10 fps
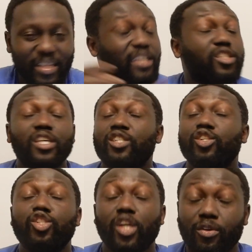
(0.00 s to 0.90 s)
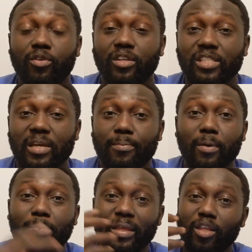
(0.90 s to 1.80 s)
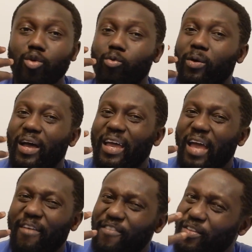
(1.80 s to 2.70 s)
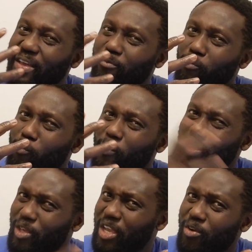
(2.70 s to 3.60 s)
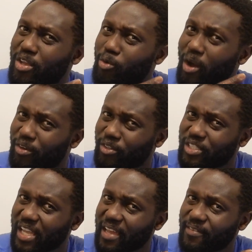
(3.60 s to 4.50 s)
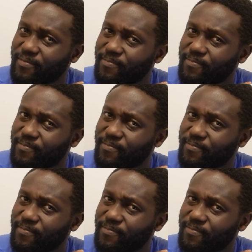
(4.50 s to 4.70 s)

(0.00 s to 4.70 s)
That is such a general example, but you, I feel like when you hear it, you understand.